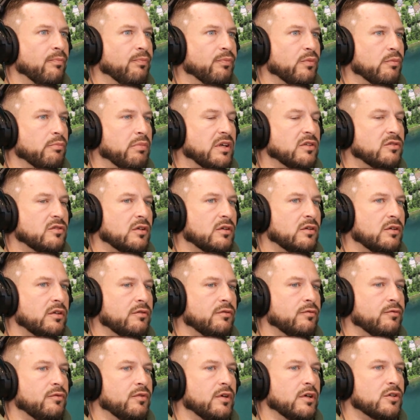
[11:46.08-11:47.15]
Basically,
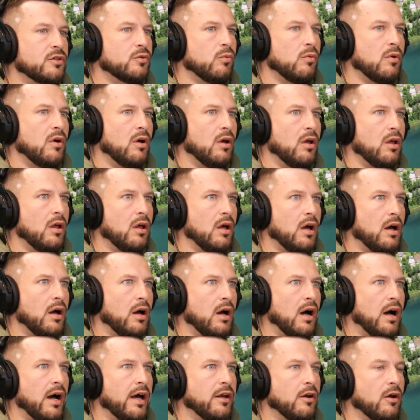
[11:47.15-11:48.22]
fish will
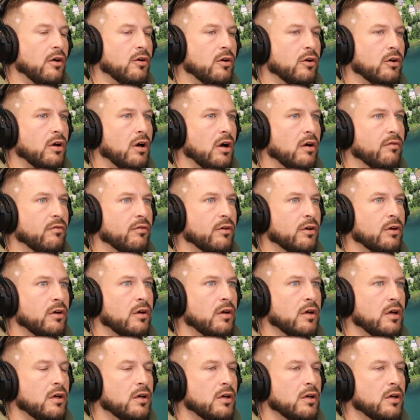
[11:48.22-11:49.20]
hide under cover.